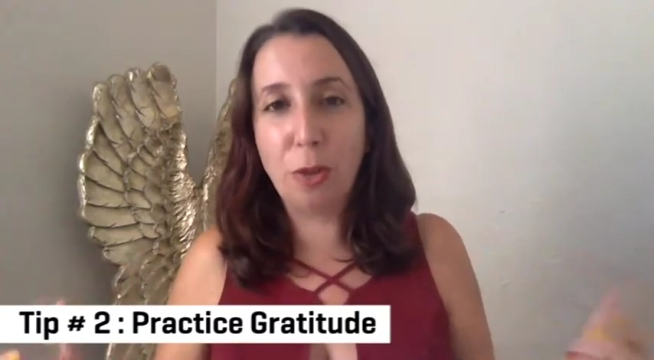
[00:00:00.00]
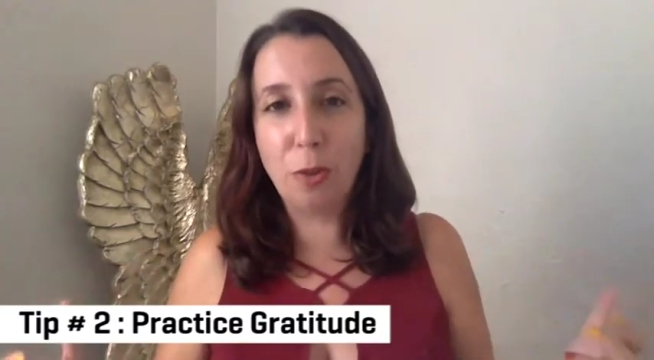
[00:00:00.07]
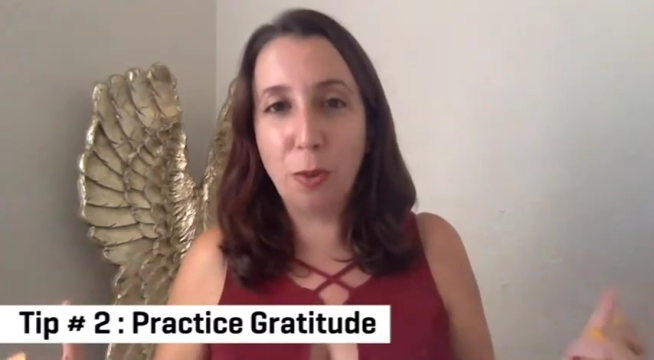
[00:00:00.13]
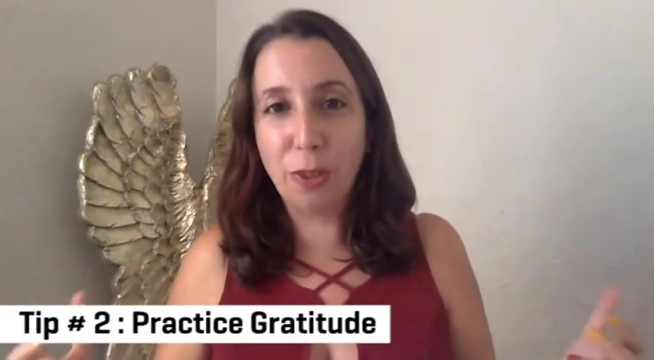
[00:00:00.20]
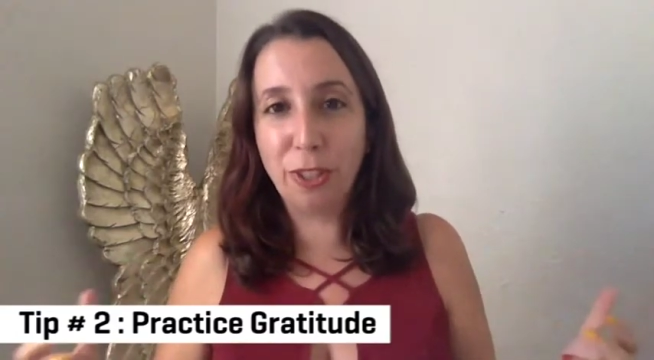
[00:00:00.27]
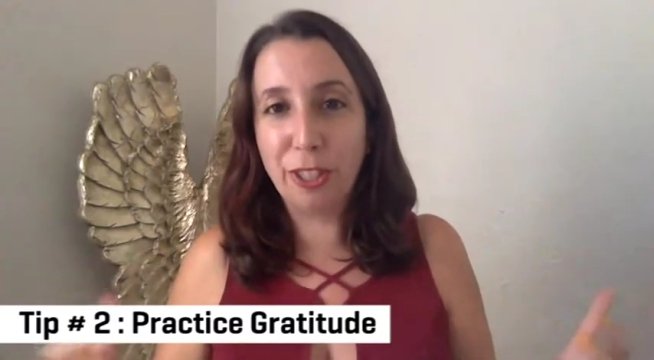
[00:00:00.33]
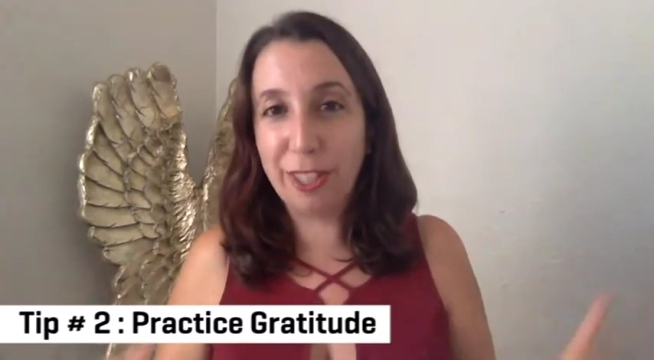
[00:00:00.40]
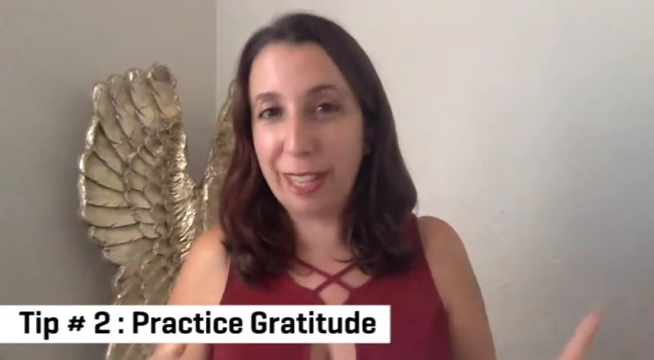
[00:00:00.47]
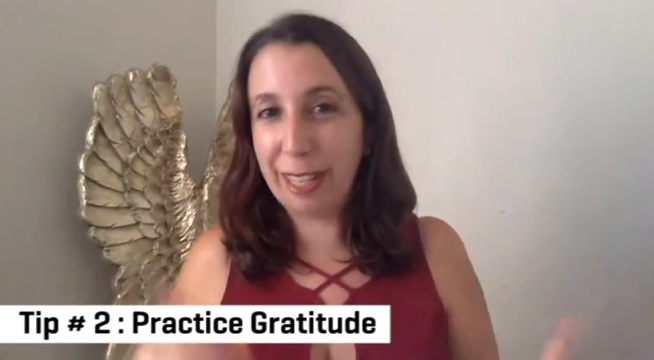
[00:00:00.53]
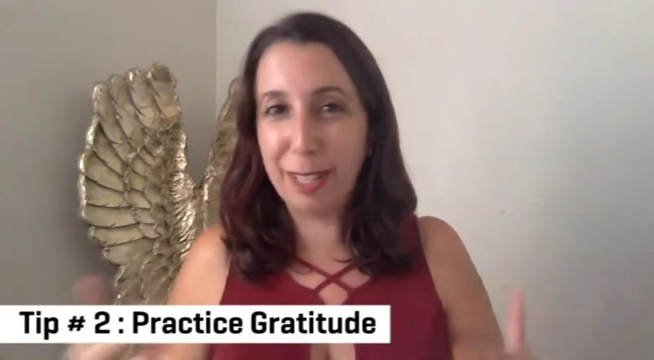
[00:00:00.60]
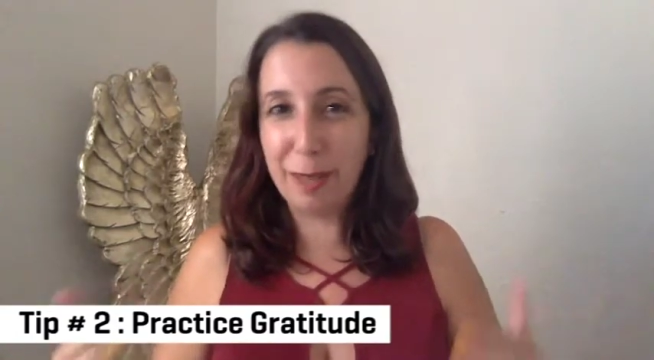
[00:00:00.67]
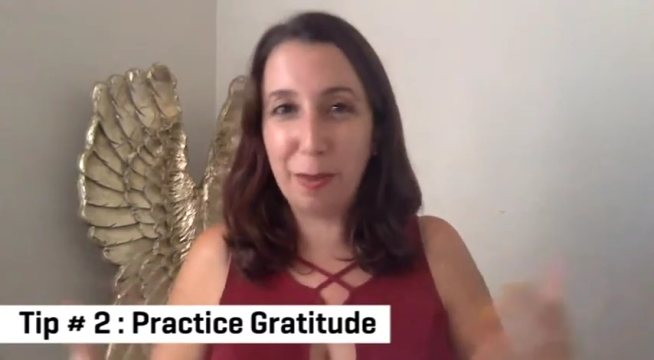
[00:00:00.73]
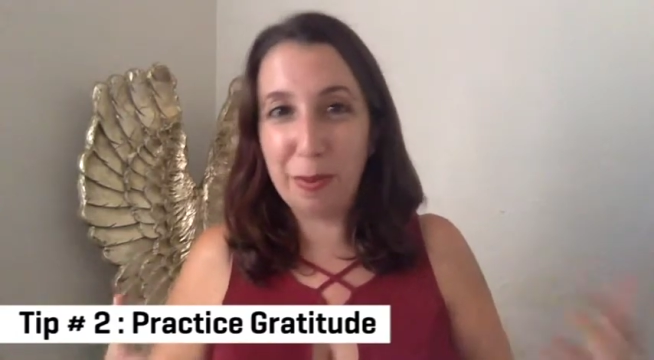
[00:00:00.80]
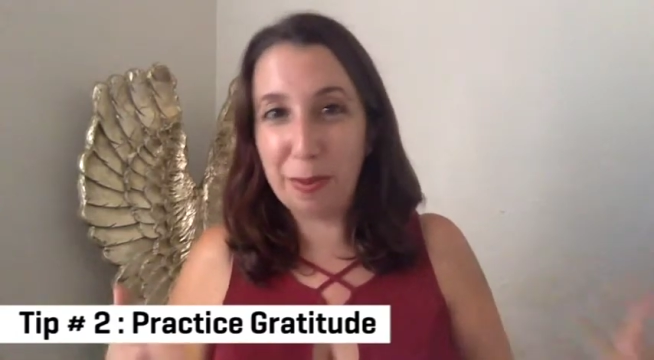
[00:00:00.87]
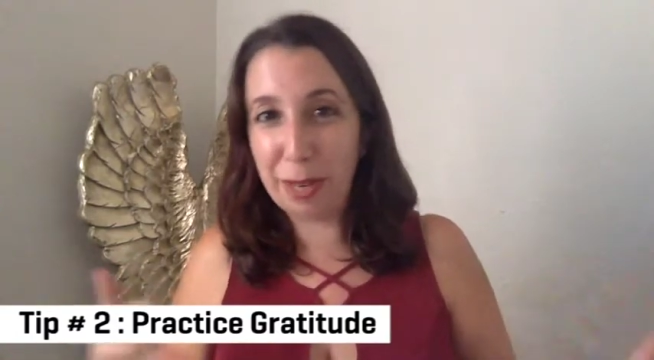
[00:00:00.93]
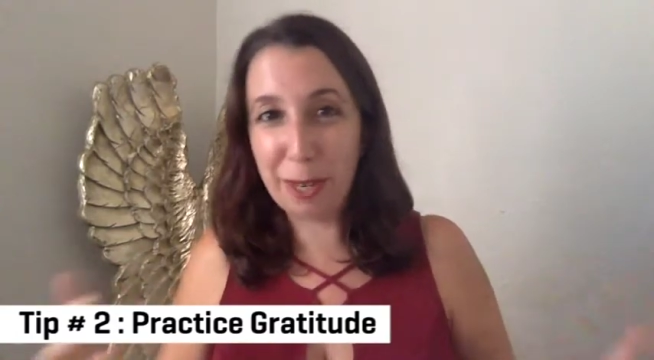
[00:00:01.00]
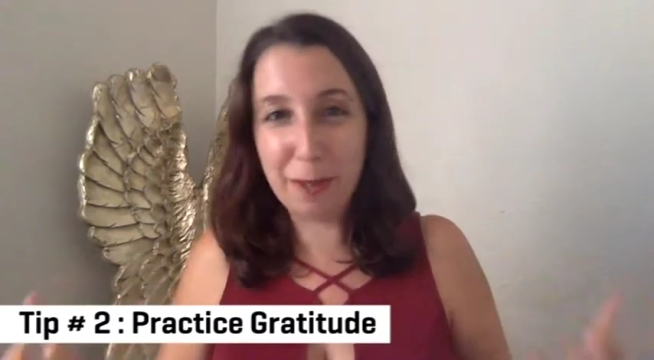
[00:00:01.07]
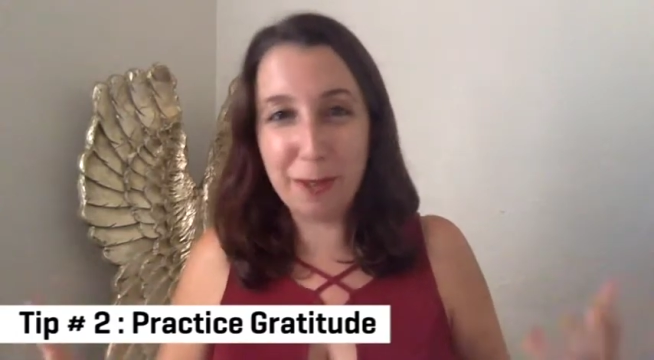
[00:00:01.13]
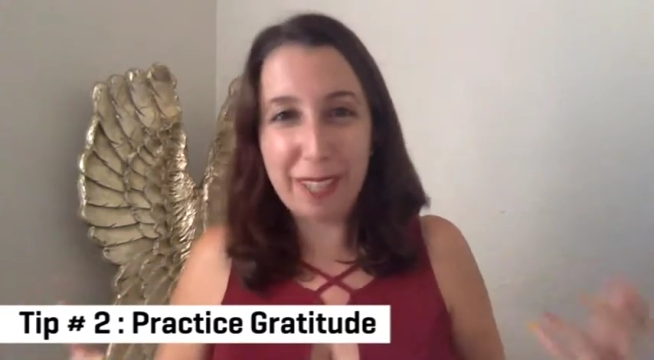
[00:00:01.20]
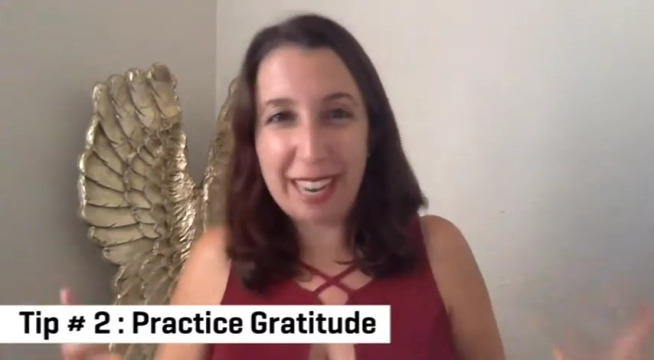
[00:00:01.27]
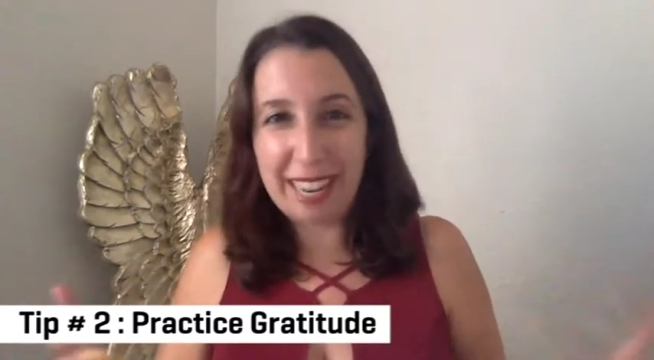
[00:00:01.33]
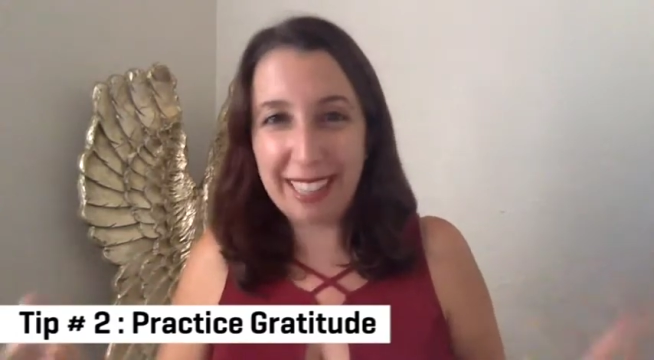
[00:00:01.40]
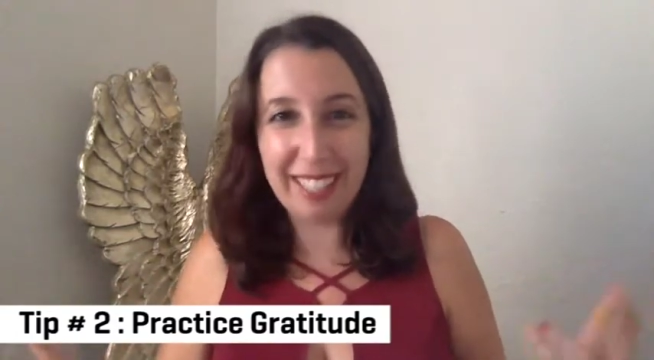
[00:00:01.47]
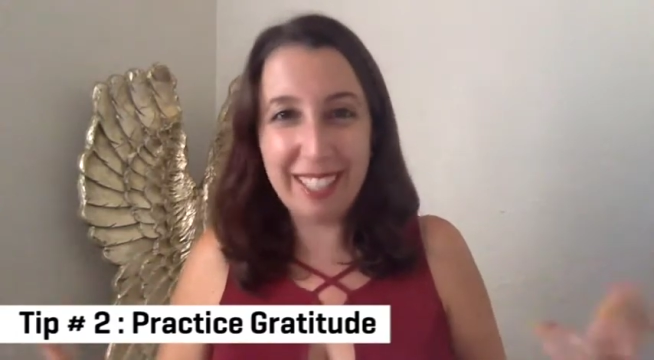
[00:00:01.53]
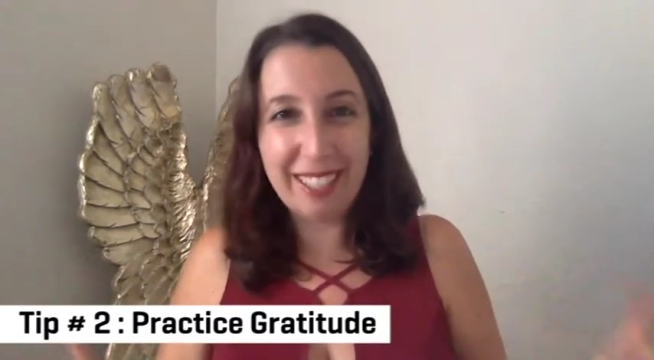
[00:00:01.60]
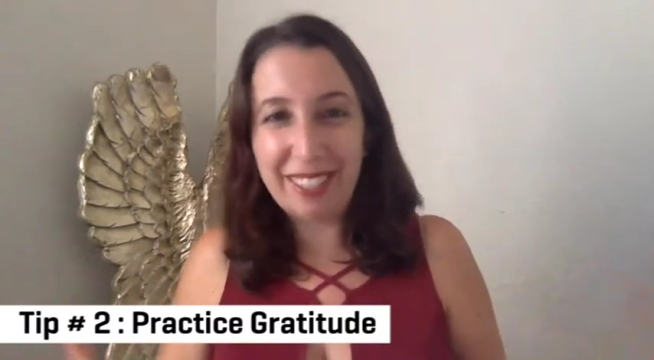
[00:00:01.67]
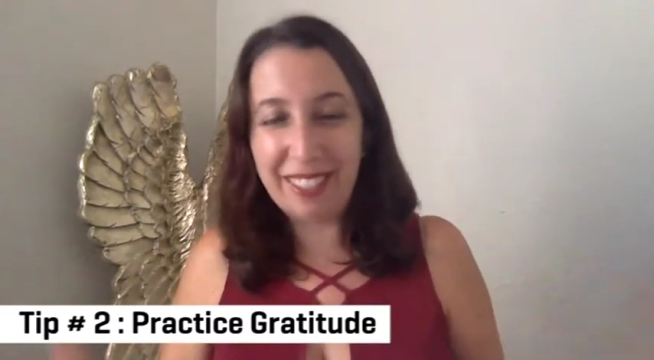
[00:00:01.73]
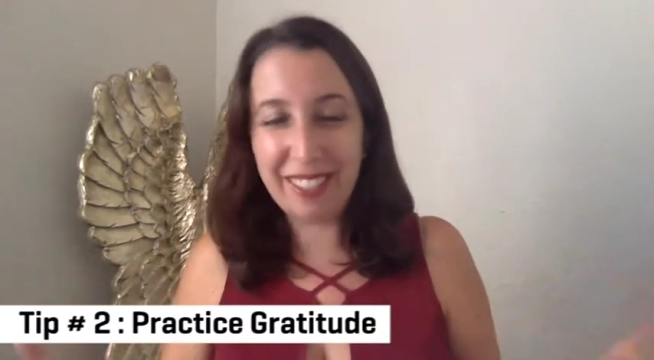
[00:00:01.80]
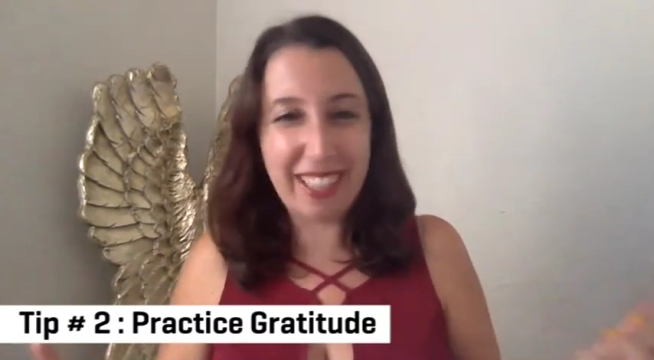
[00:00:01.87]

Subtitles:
towards things and we want to create these new